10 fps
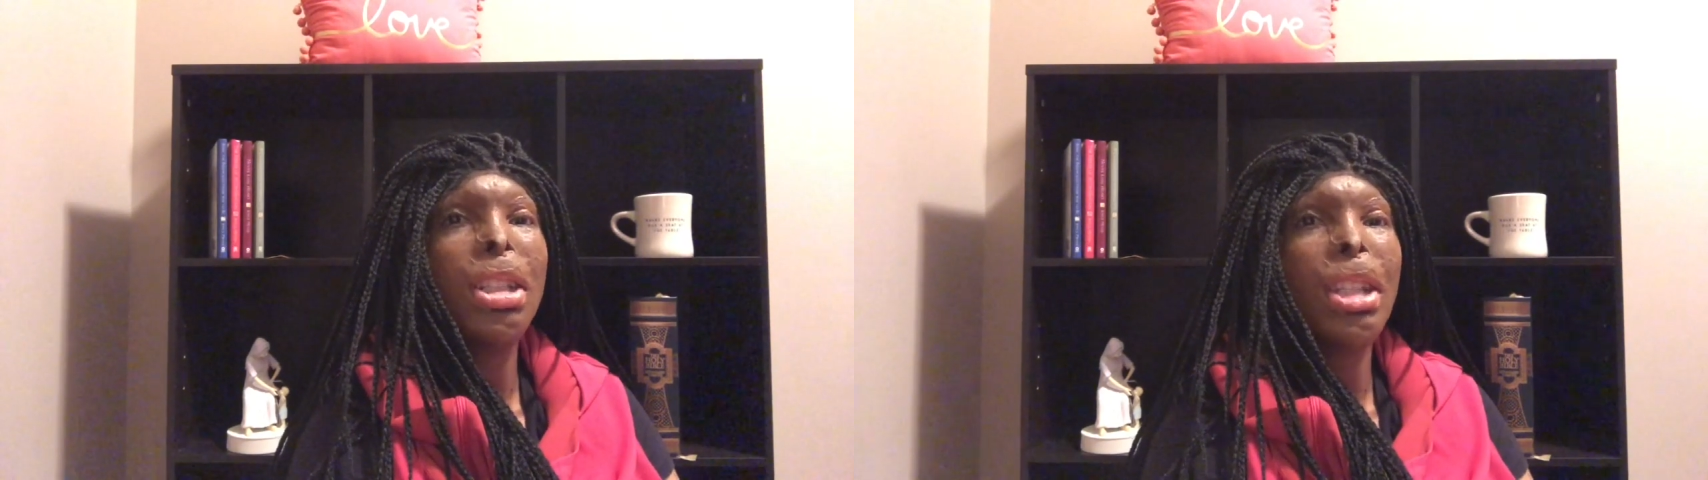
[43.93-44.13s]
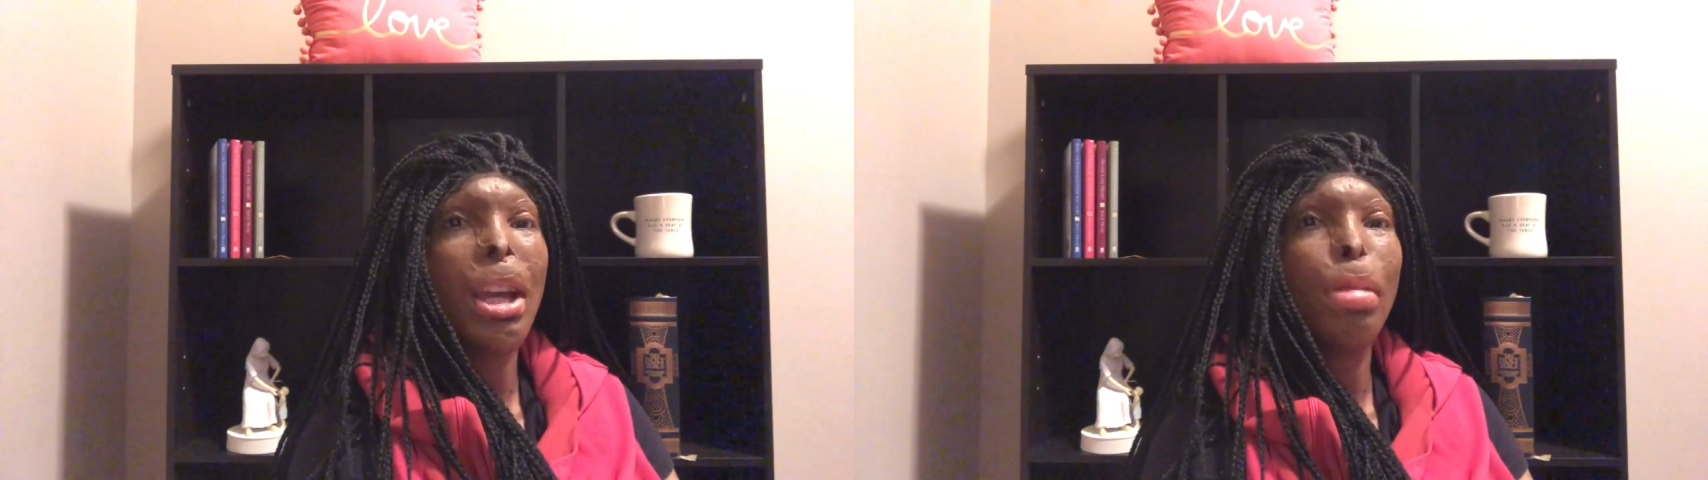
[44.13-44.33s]

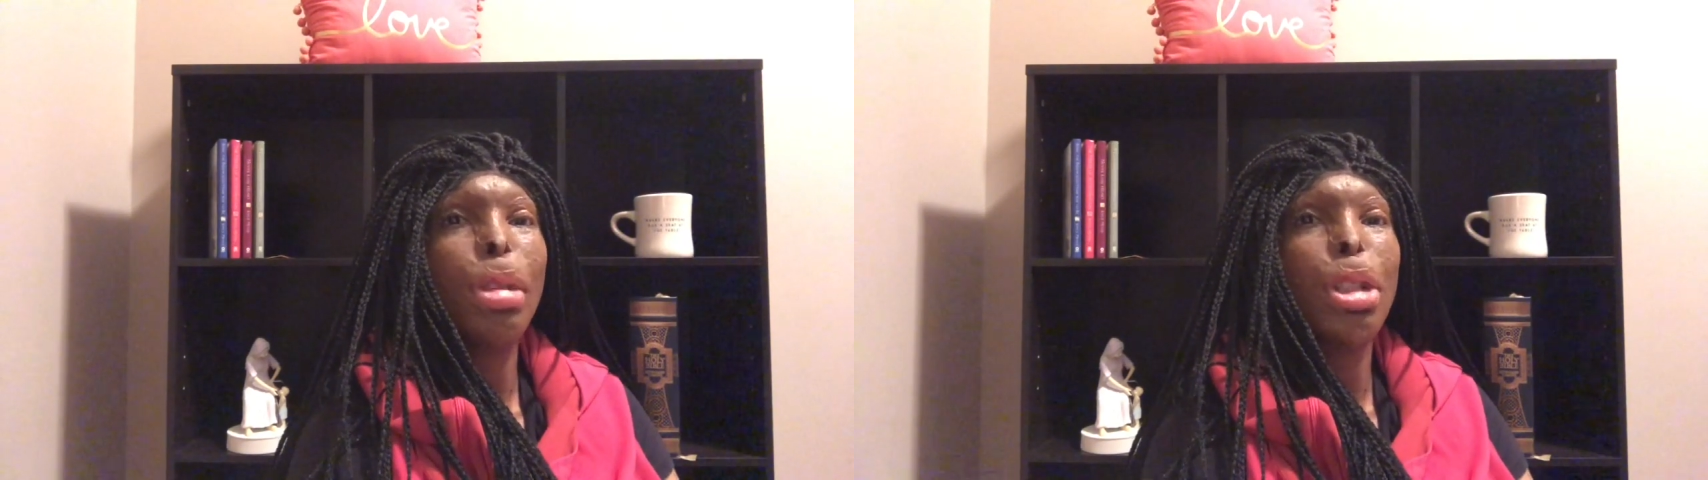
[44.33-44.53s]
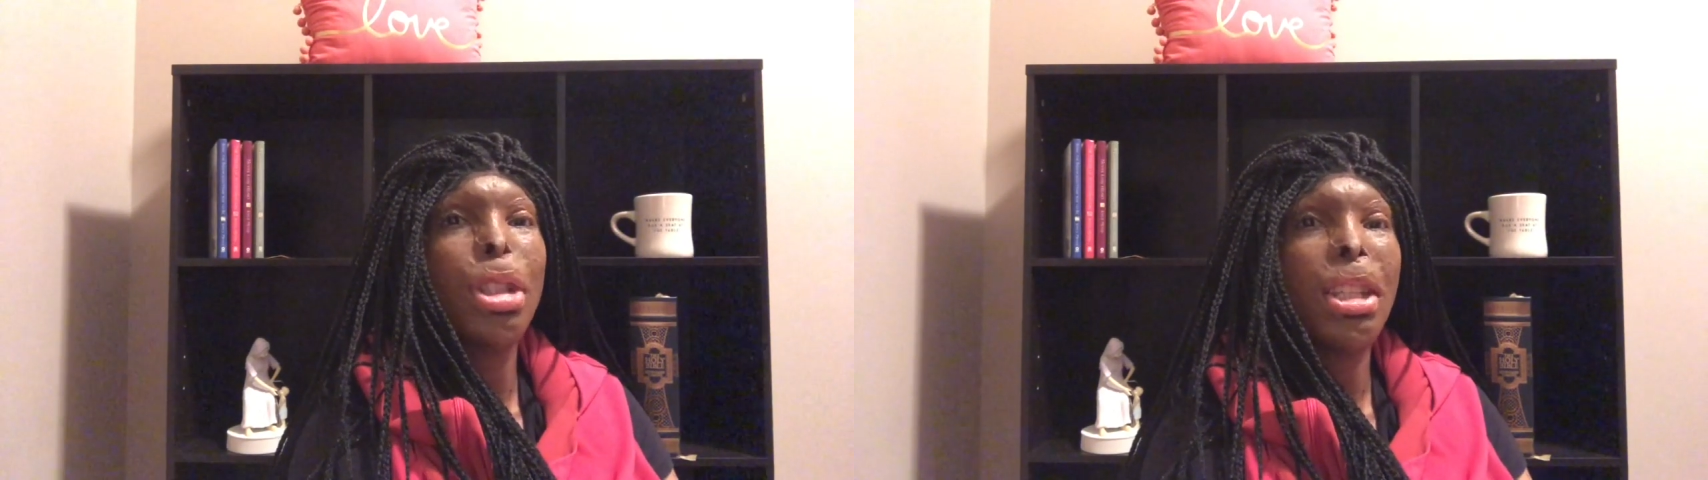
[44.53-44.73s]

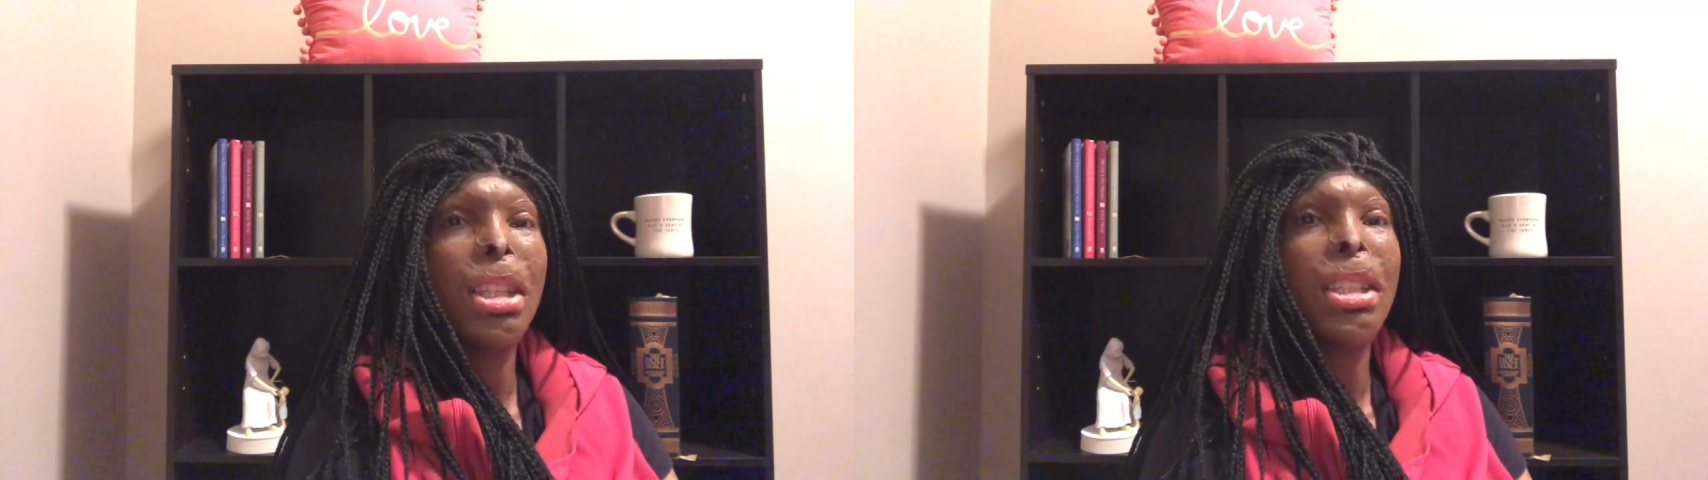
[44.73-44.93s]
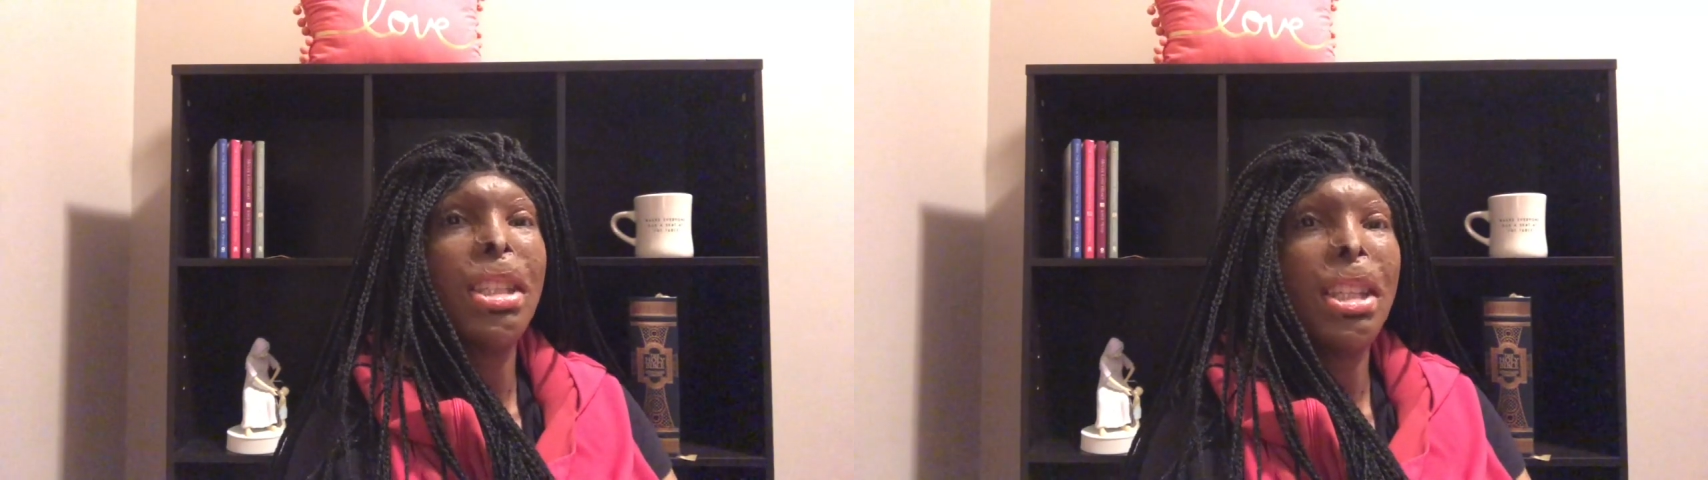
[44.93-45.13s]
chapter
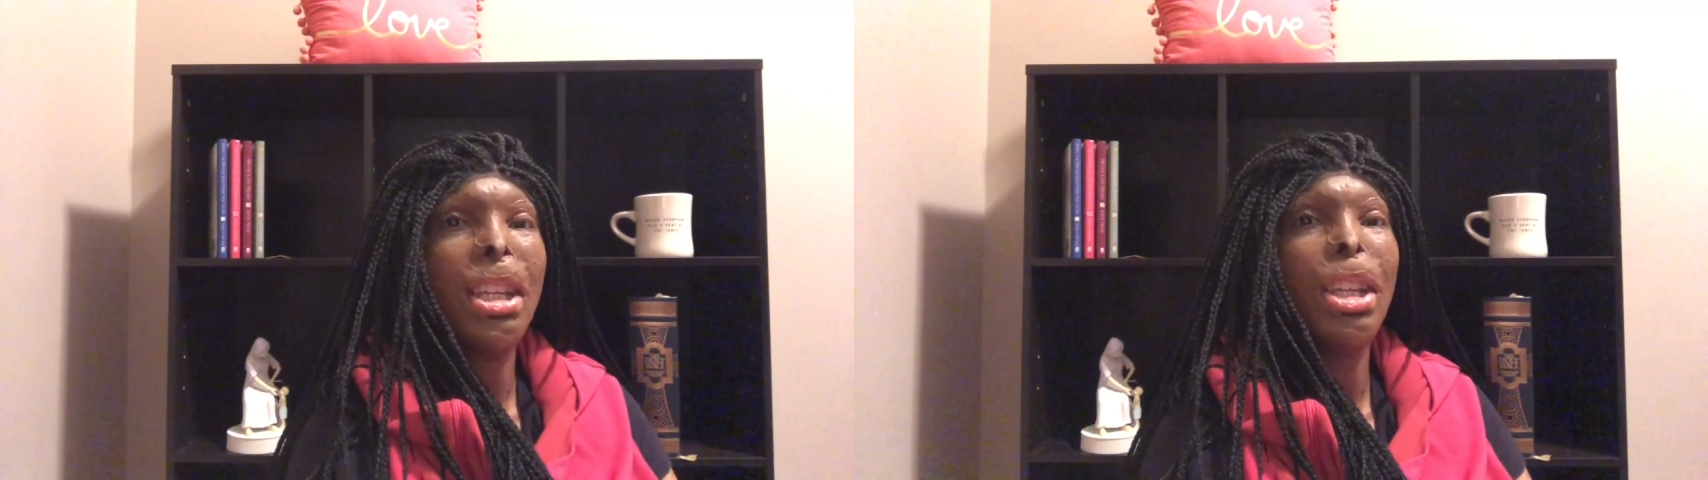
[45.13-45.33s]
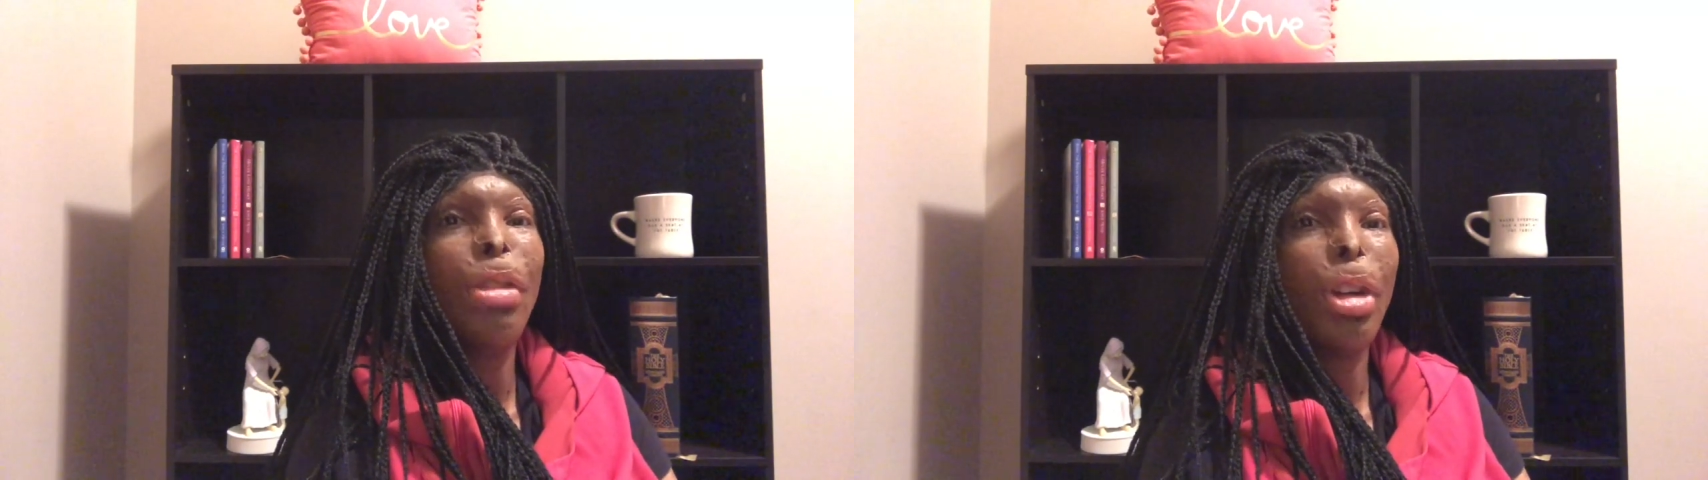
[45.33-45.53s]

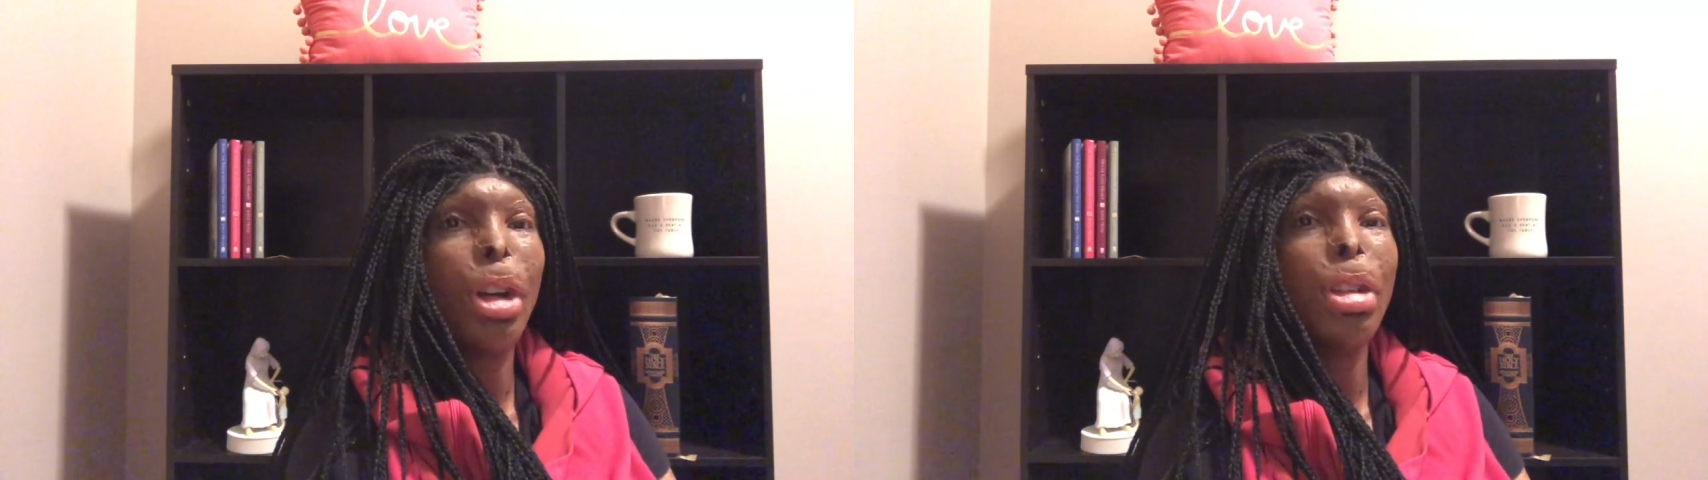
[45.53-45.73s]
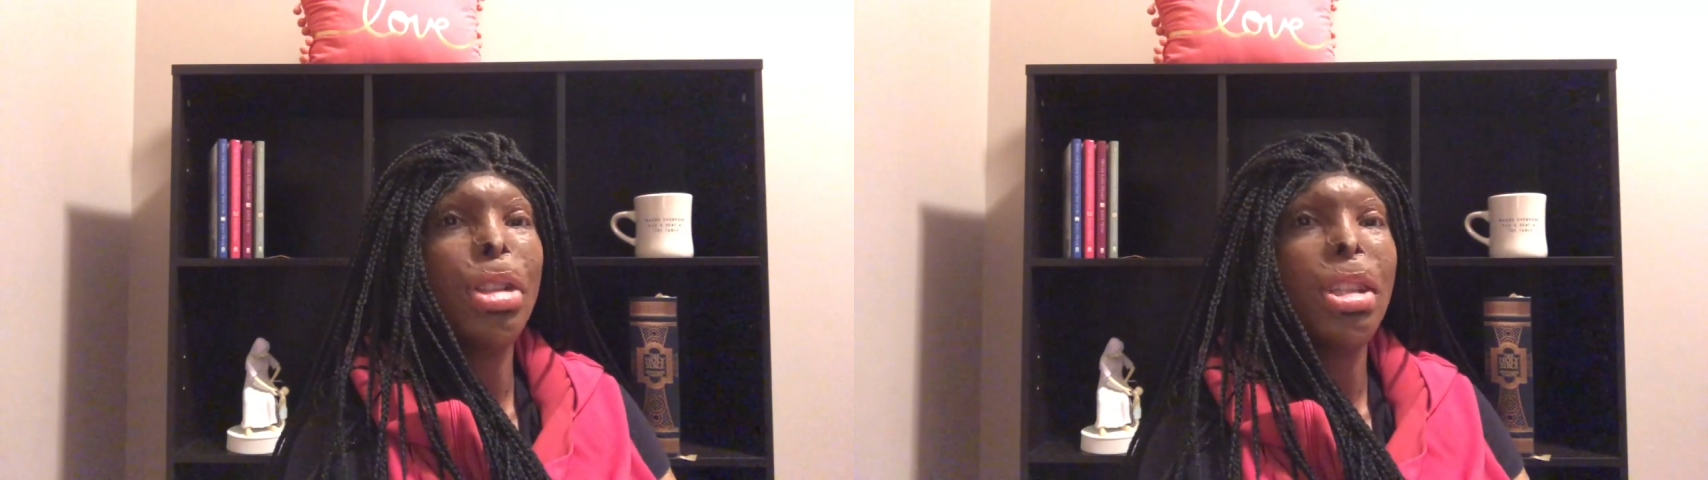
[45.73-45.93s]
16,
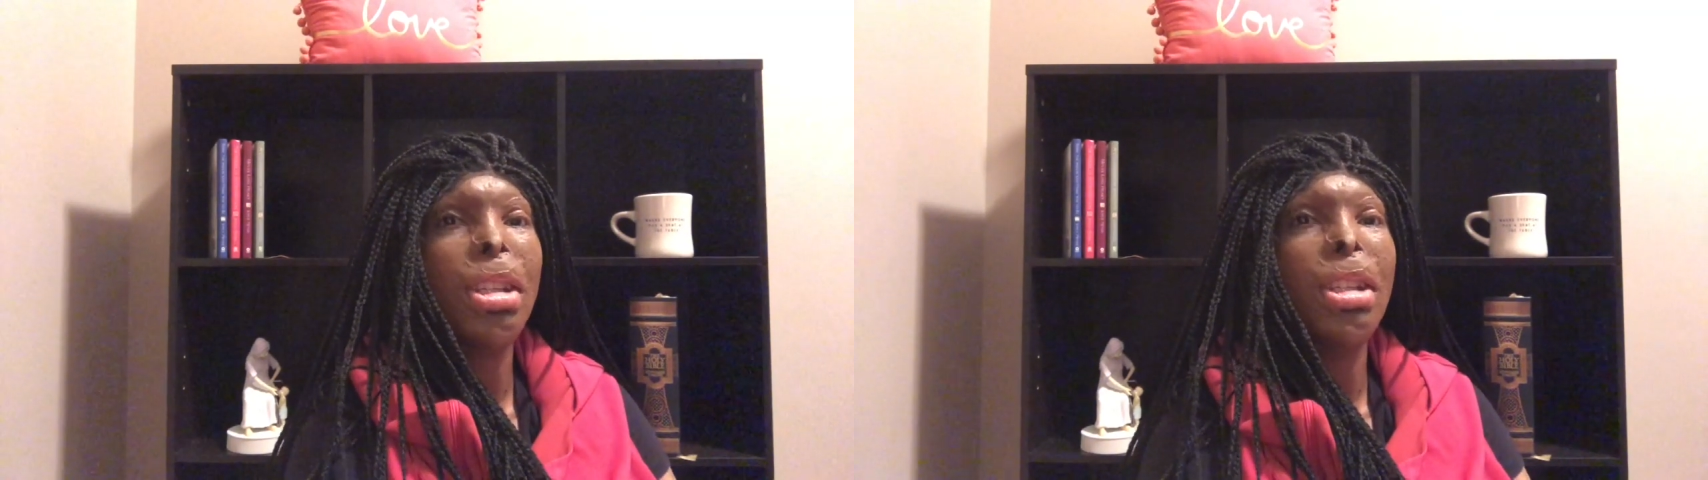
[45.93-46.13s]
verse